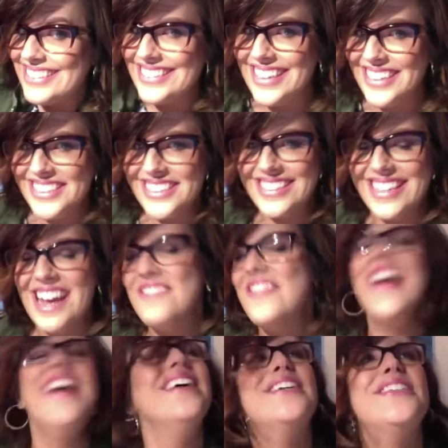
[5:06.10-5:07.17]
Such is life.
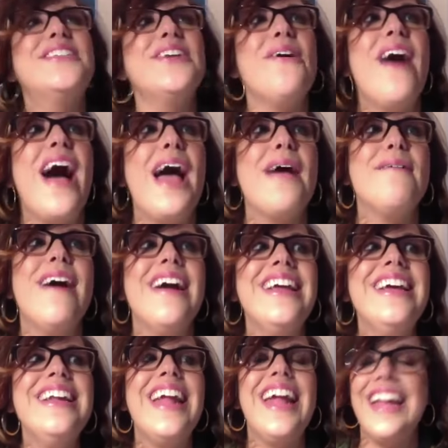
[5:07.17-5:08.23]
So I
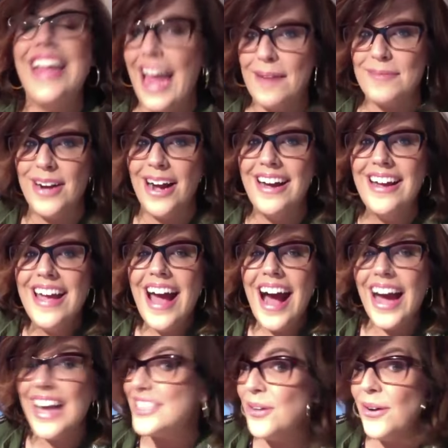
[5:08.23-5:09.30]
wanted a camera.
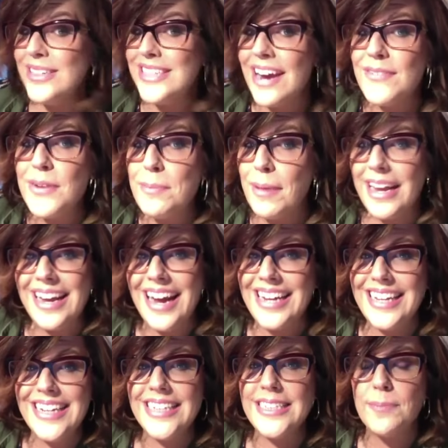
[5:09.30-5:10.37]
I told everybody I
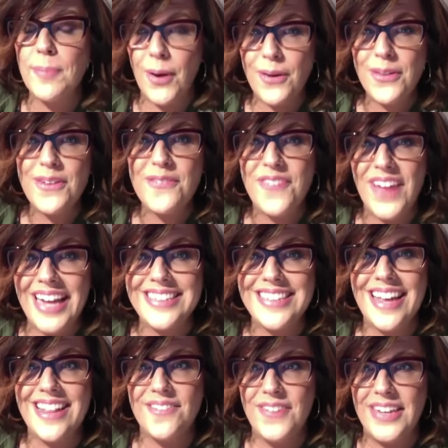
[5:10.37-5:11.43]
needed to borrow their face
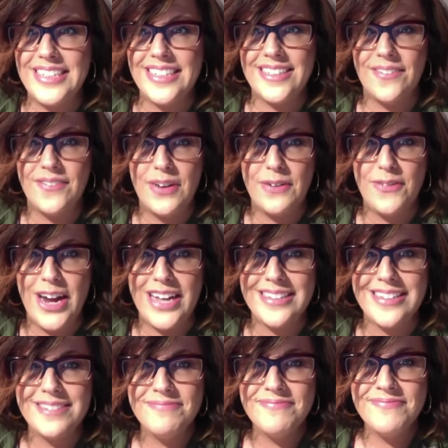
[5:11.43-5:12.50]
and the faces of their
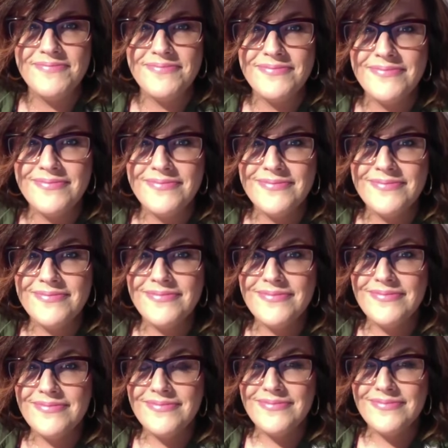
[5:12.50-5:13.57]
friends.
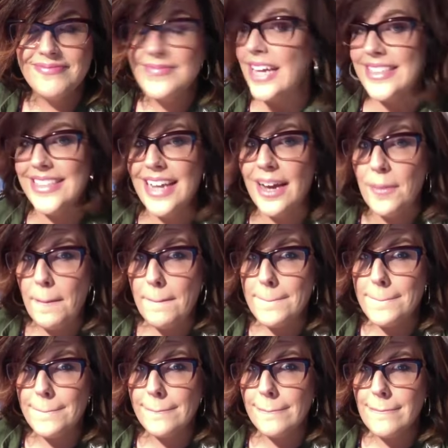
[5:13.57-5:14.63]
That's it.
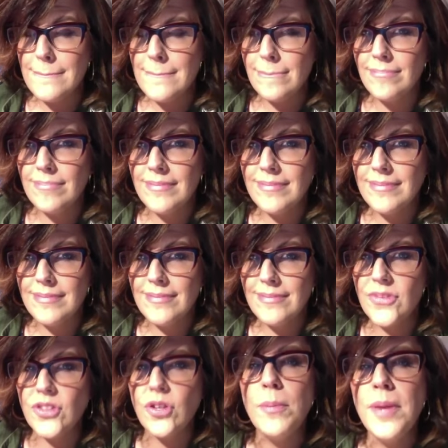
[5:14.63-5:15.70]

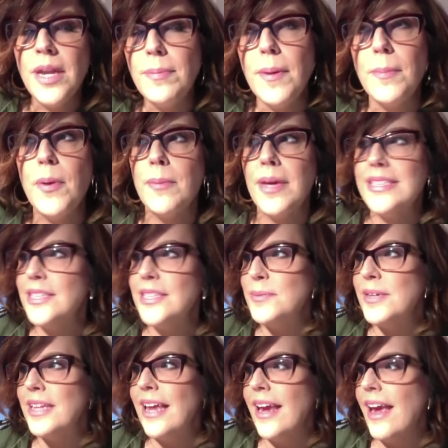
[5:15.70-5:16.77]
So many people message
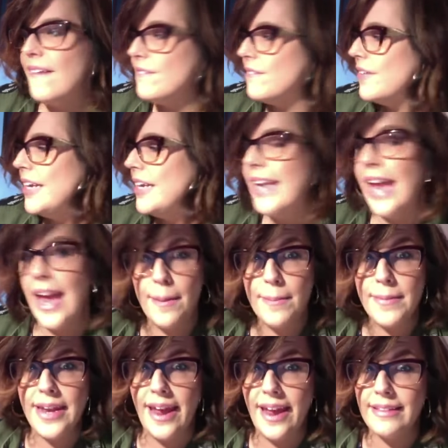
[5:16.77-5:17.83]
me like every
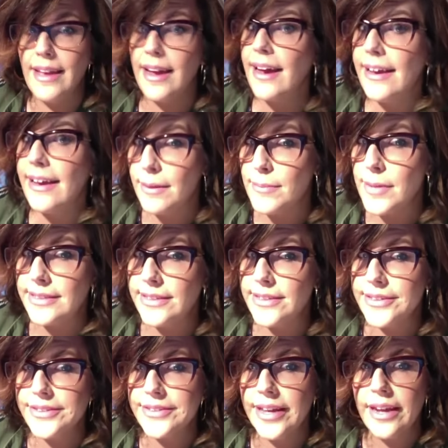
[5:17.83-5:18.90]
damn day. Like I get
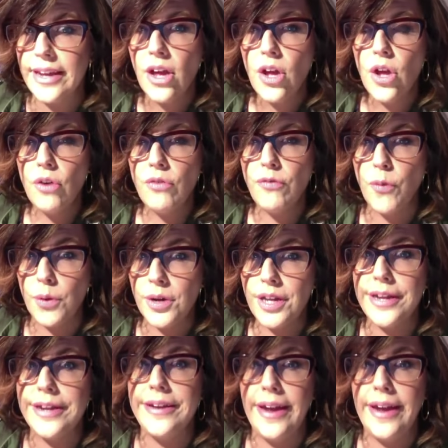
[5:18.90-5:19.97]
messages like
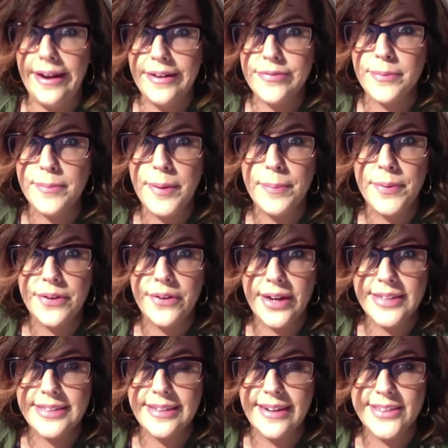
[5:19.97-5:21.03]
40 a day from people
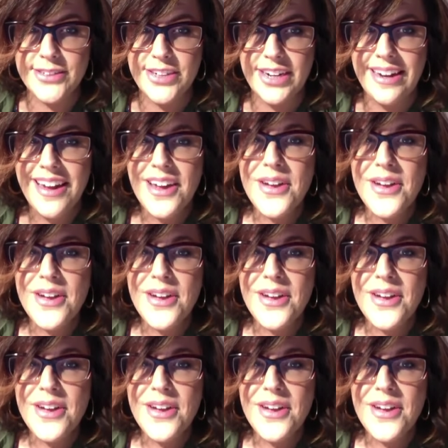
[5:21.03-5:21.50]
across the country.